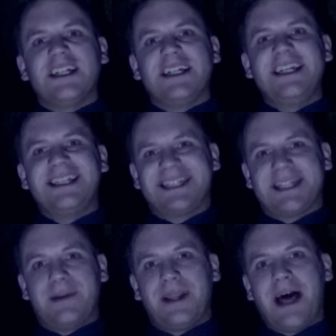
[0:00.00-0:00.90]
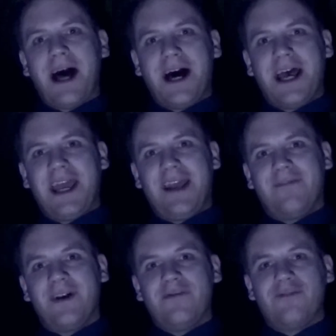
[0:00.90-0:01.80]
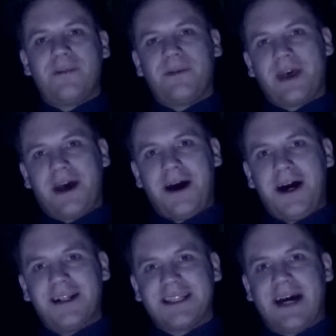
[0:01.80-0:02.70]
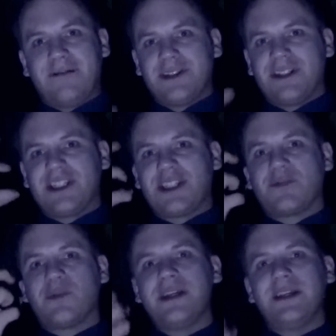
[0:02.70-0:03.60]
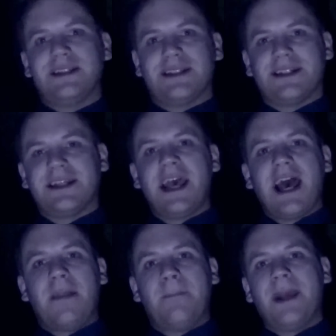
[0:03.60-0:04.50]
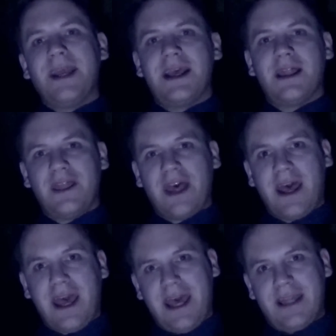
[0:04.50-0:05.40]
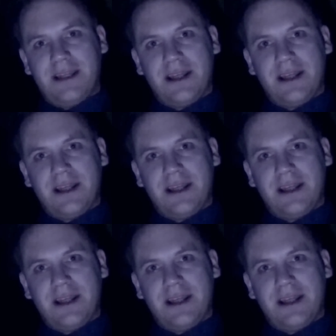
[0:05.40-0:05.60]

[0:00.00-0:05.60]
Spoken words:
eat them alive, rip their heart out and squeeze it, and make their end